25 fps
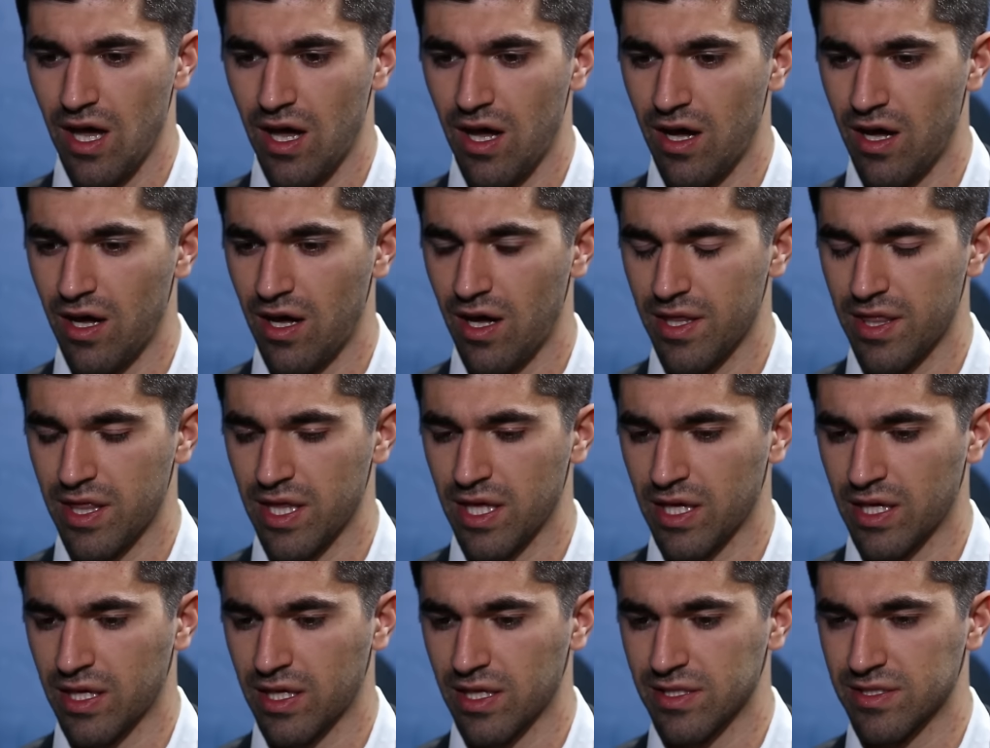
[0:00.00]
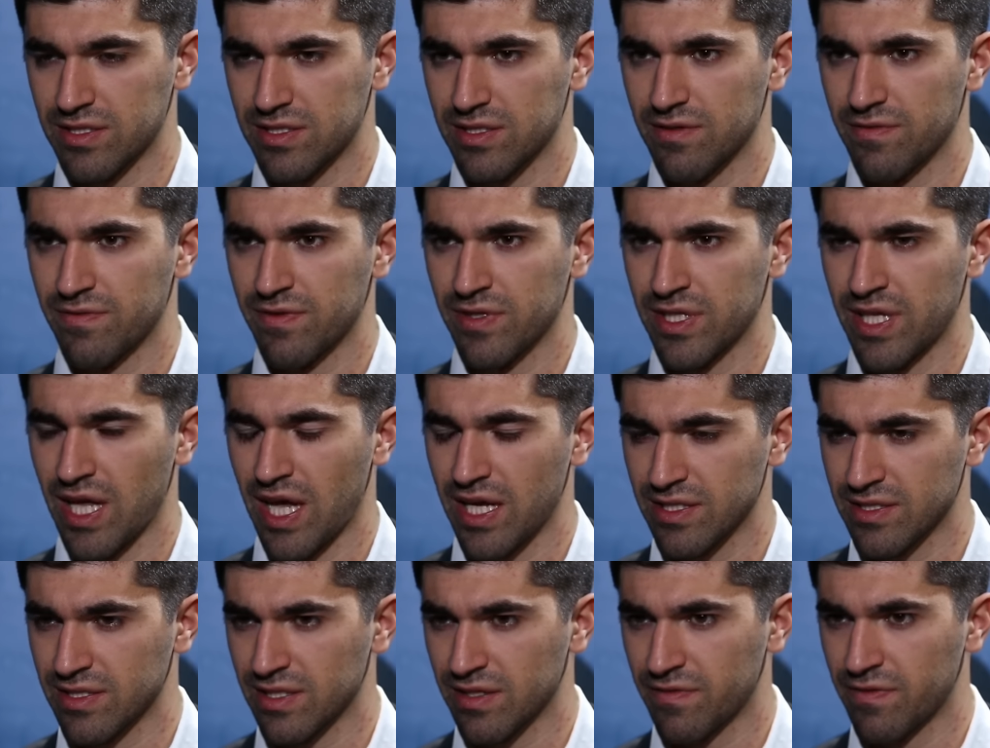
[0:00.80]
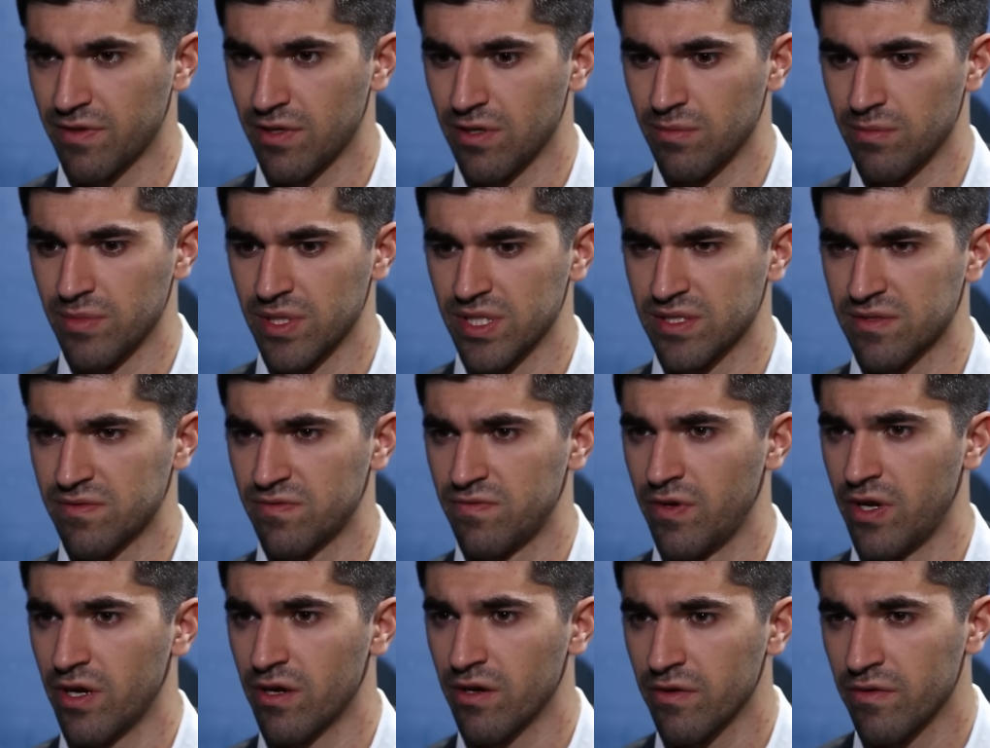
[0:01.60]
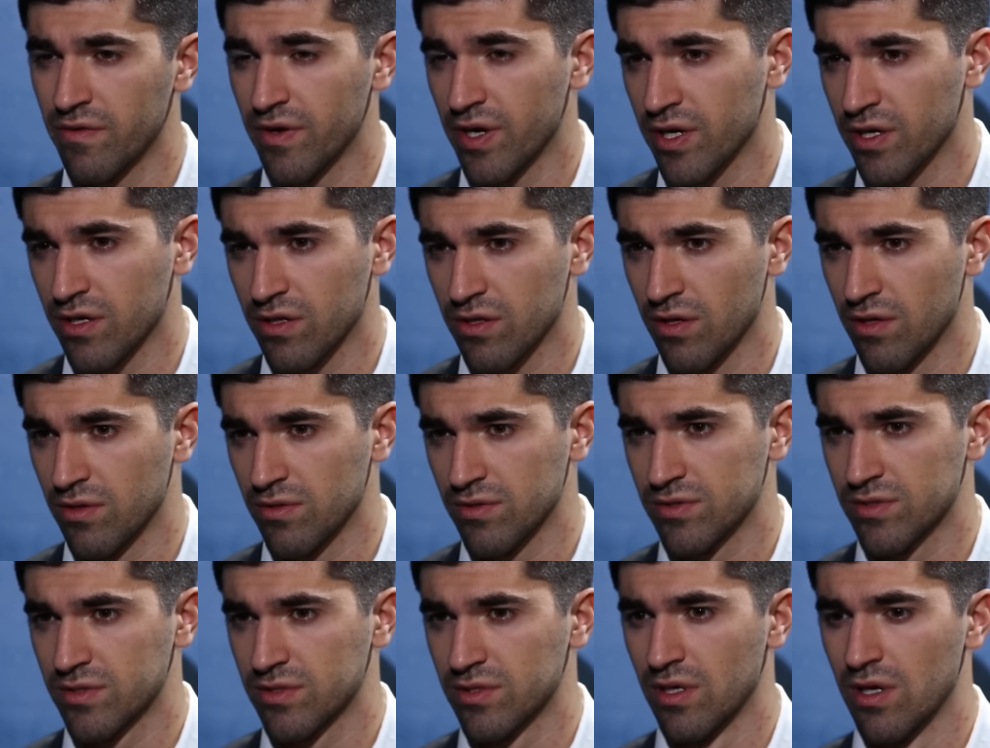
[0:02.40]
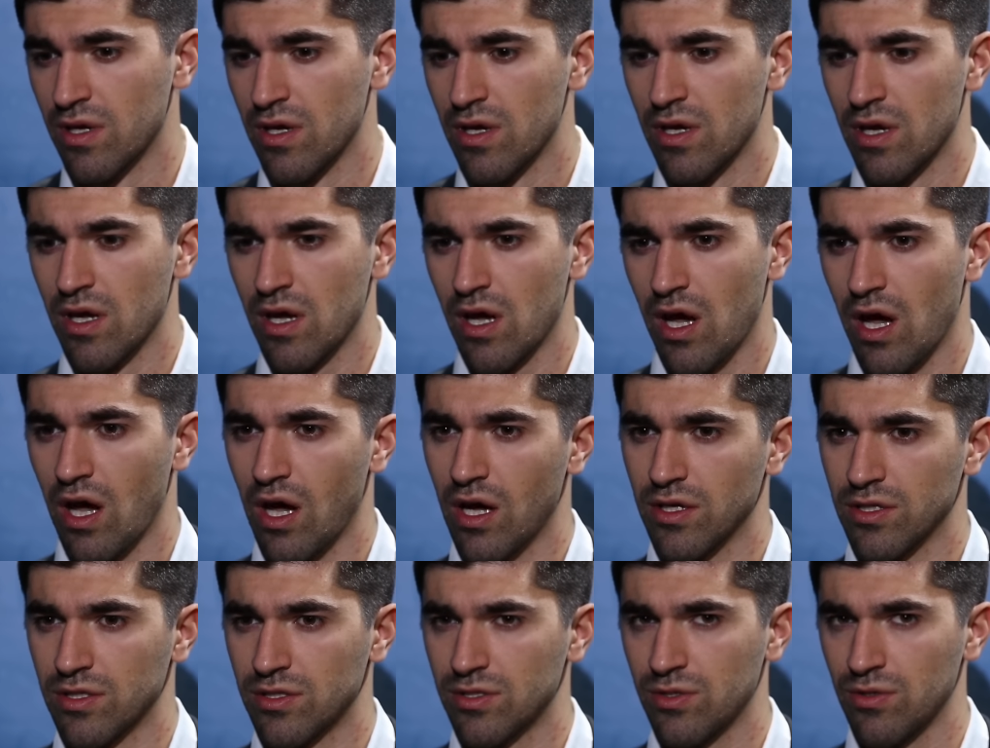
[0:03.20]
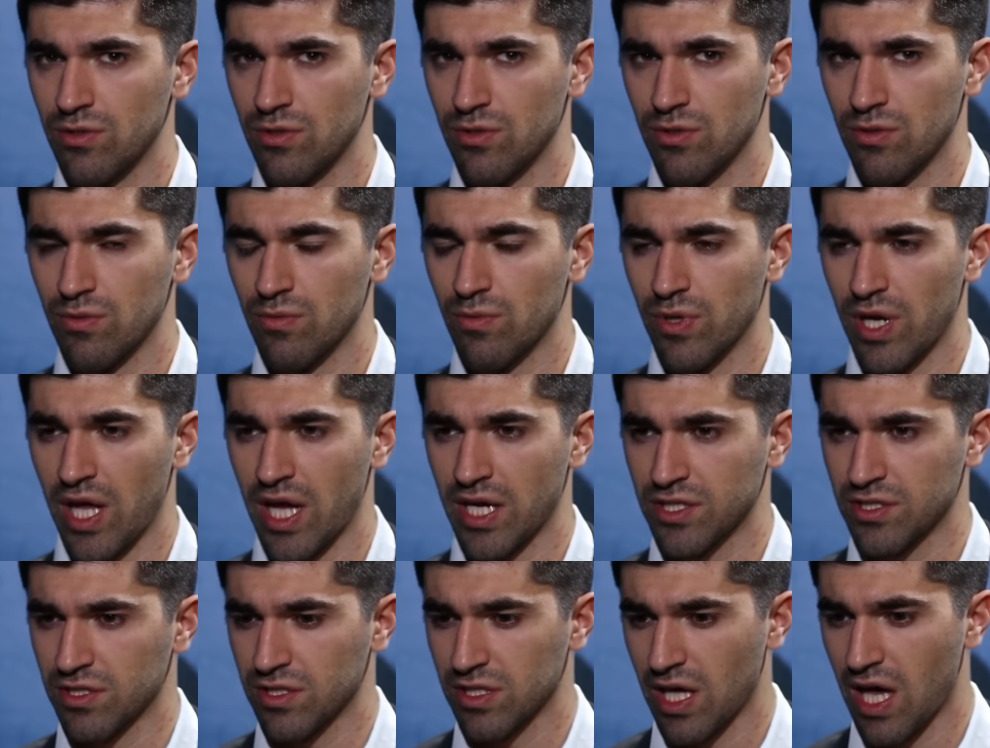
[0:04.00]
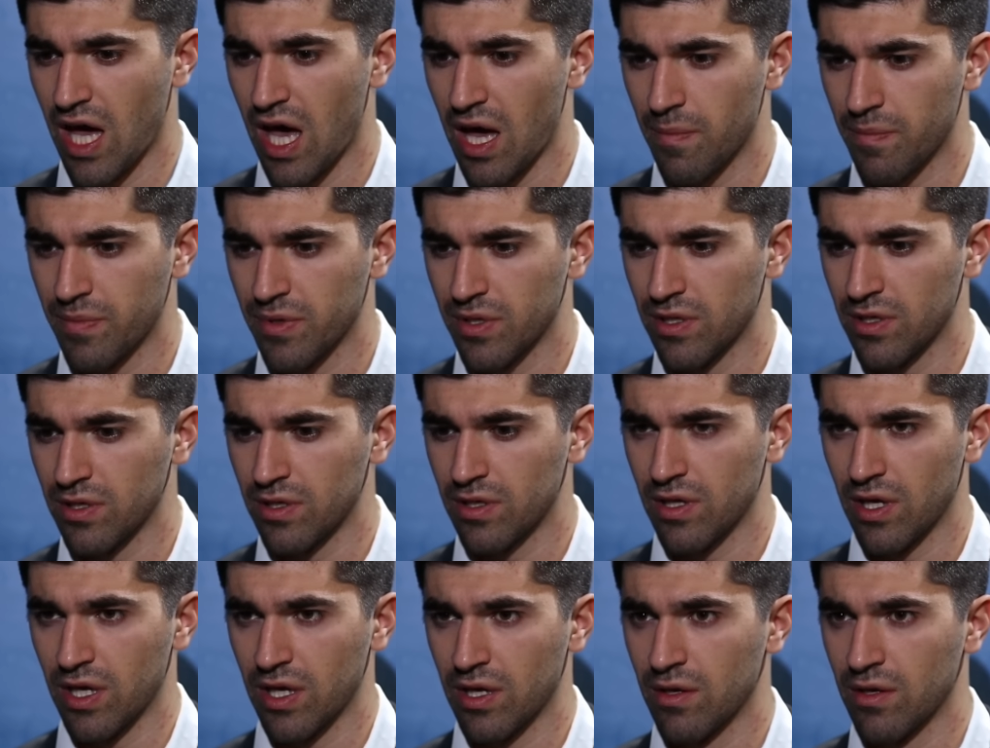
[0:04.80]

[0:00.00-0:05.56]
I think it's a fantastic film. It's very, very close to what actually happened.